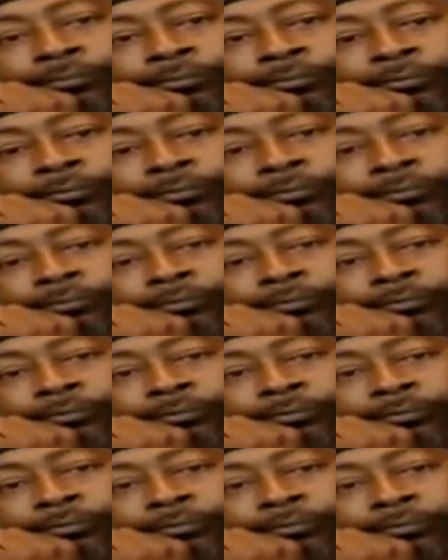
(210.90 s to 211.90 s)

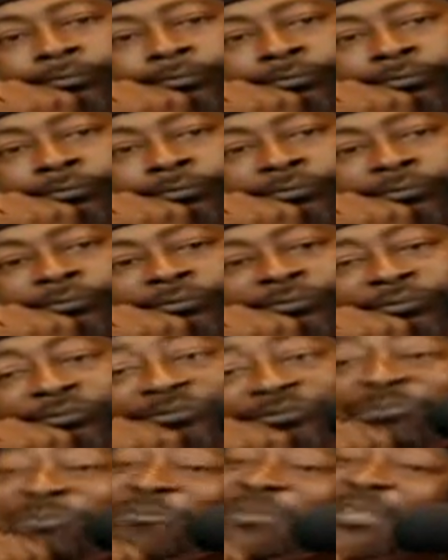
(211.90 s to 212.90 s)

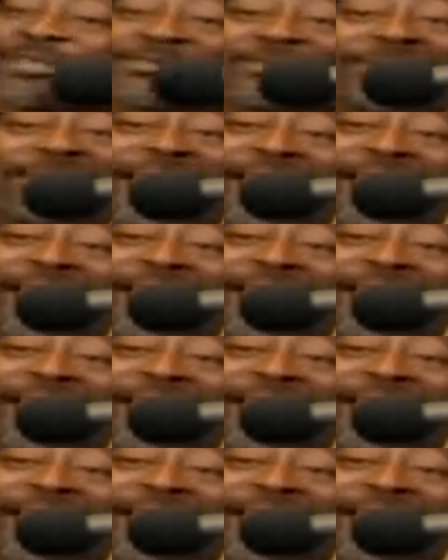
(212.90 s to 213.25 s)
The person shown says nothing.